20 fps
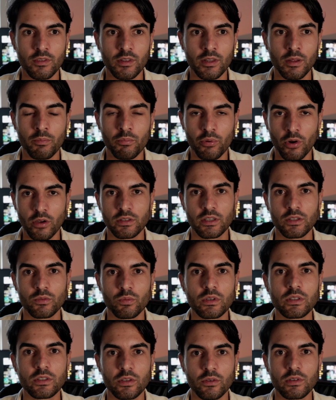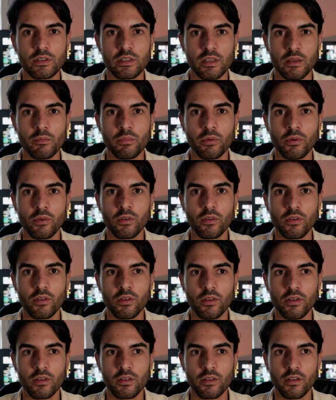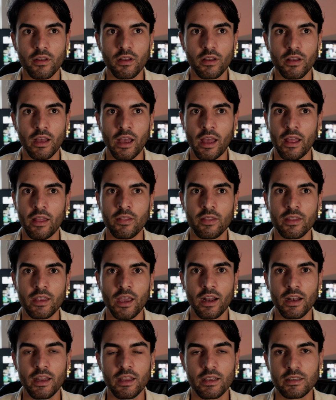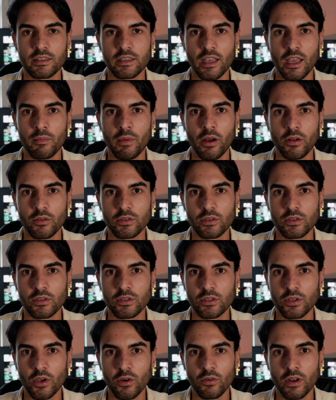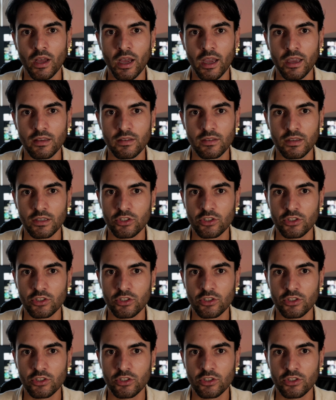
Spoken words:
the process was so simple and the ideas came out so nice.